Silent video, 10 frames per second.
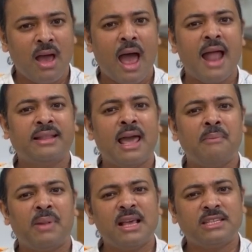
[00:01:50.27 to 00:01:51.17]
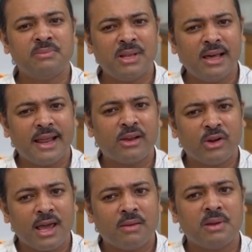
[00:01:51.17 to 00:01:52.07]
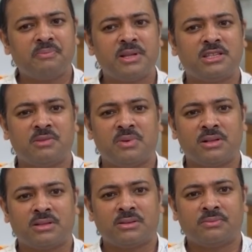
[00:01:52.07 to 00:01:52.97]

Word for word: and they apply similar aerodynamic principles.